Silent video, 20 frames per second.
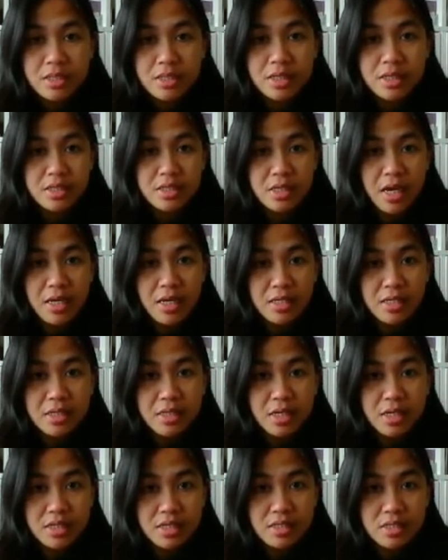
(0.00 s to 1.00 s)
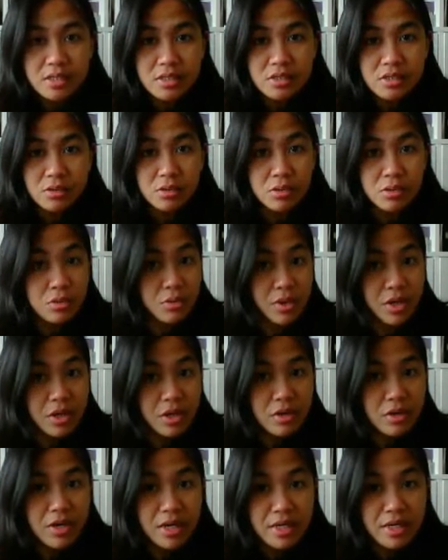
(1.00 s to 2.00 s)
the sizes or where
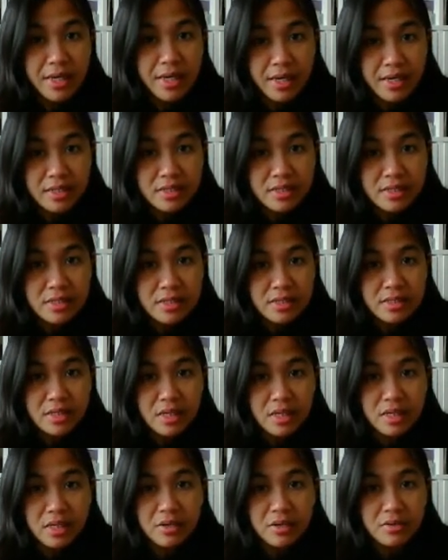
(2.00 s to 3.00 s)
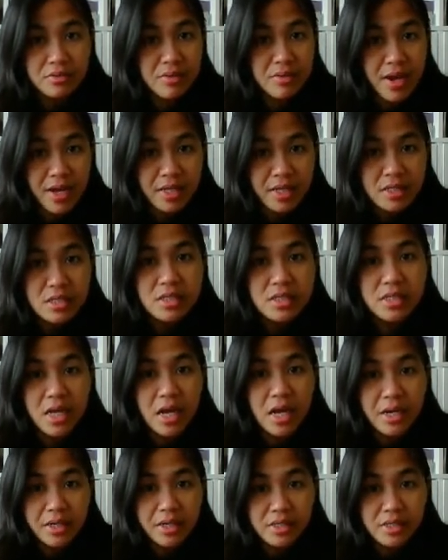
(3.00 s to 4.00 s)
you can get the right
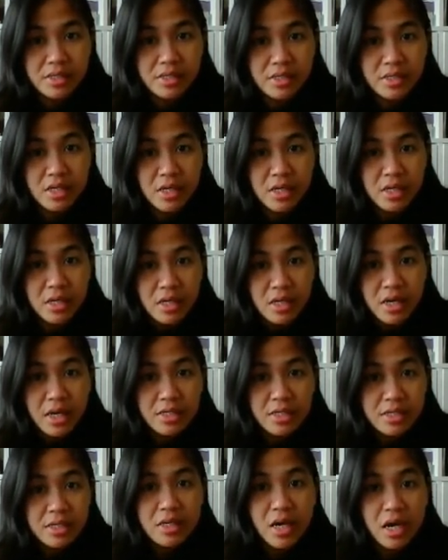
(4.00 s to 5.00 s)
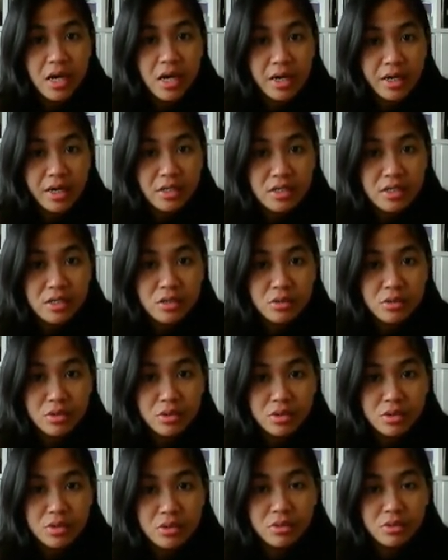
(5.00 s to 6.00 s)
size as a guide in
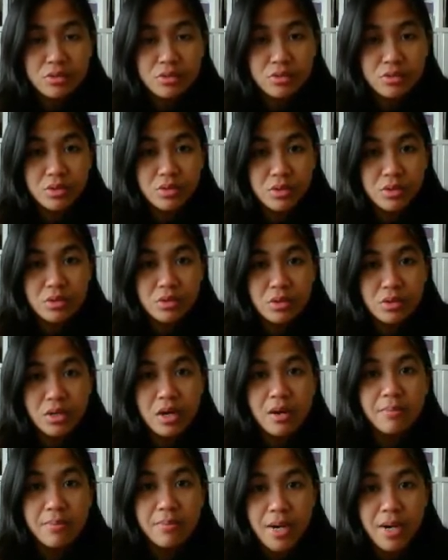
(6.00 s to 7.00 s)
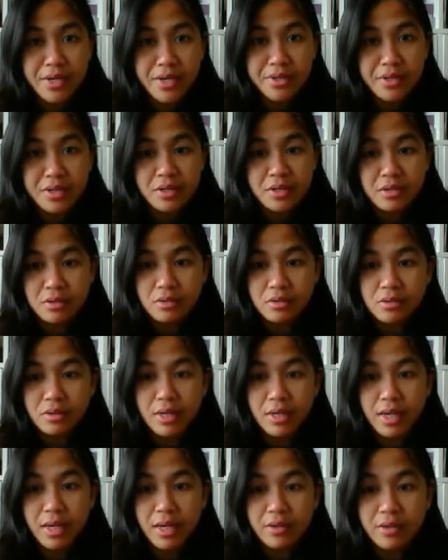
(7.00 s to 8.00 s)
order to do your banner
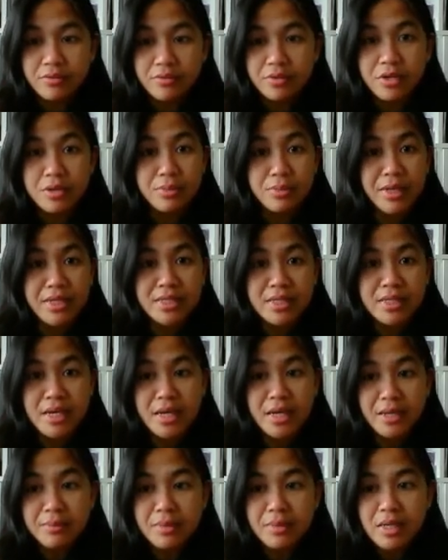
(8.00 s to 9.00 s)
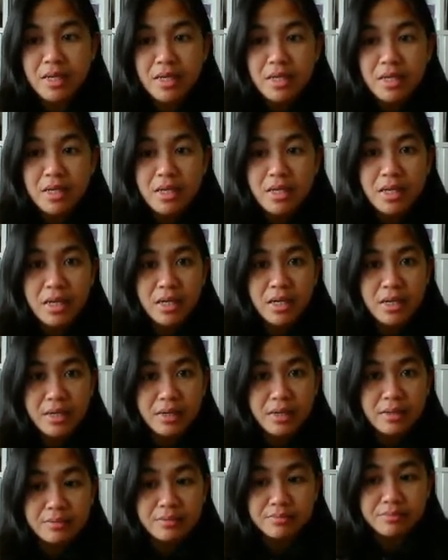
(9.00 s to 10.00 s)
okay for the meantime
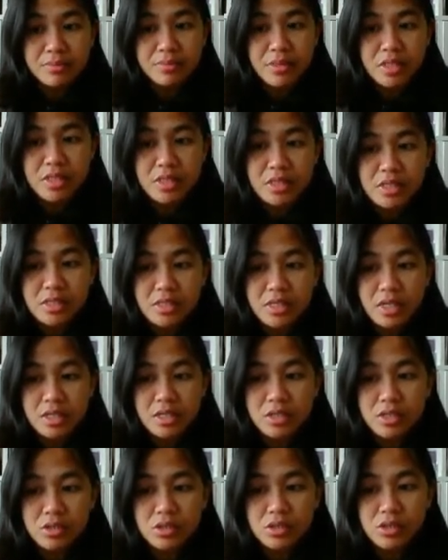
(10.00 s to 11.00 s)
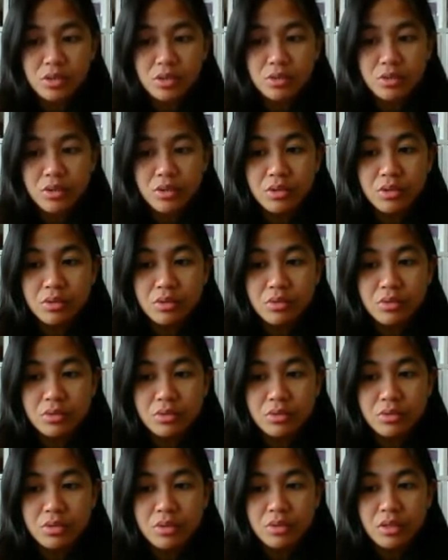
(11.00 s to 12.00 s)
um, this is just to show you
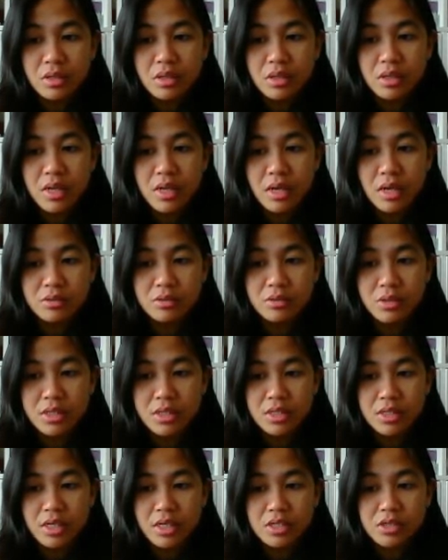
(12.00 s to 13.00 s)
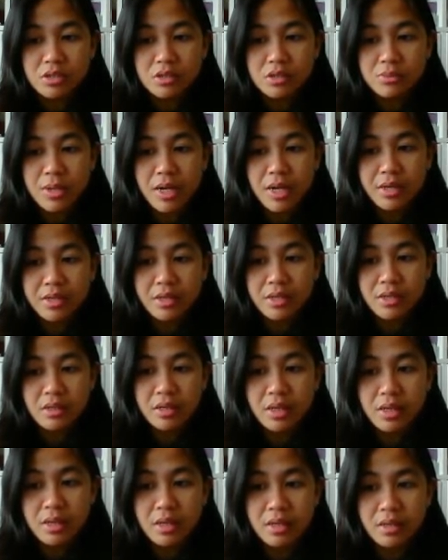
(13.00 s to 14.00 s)
and how to attach your banner
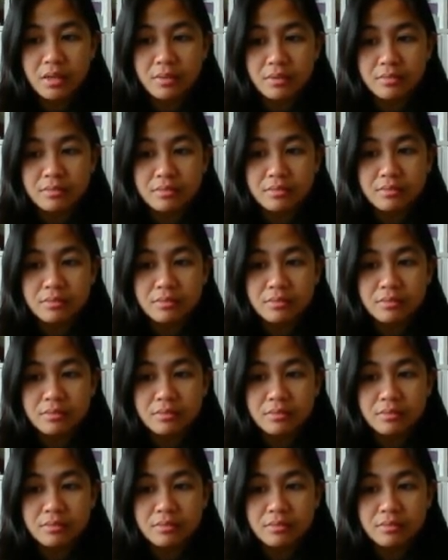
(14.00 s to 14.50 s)
um,